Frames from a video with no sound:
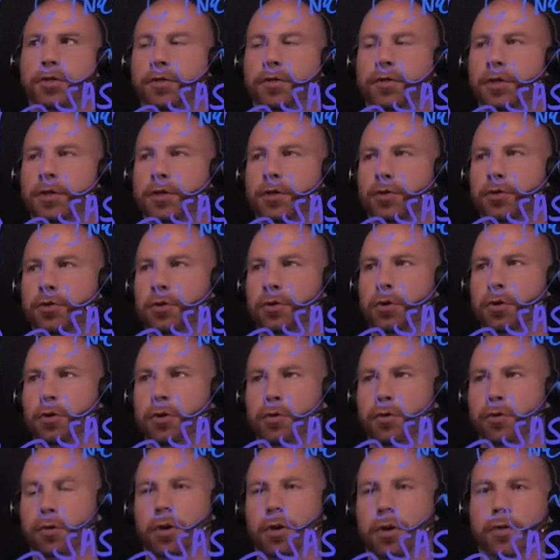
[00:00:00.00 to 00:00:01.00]
have control
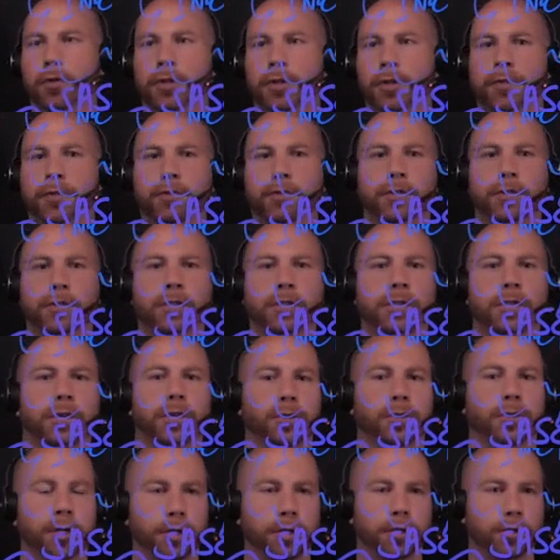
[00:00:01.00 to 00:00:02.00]
over all the different
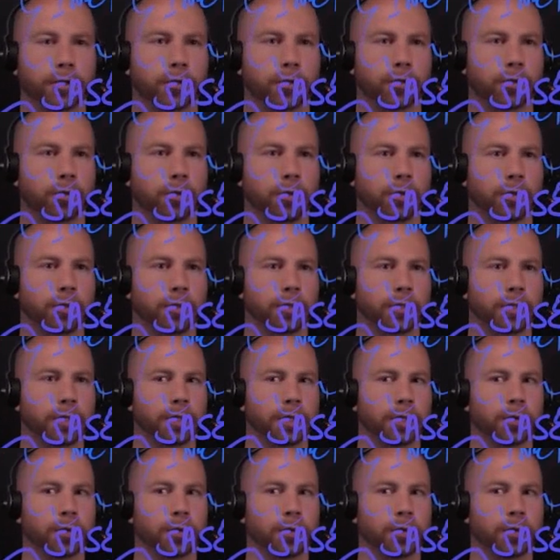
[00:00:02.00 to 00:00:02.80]
security controls,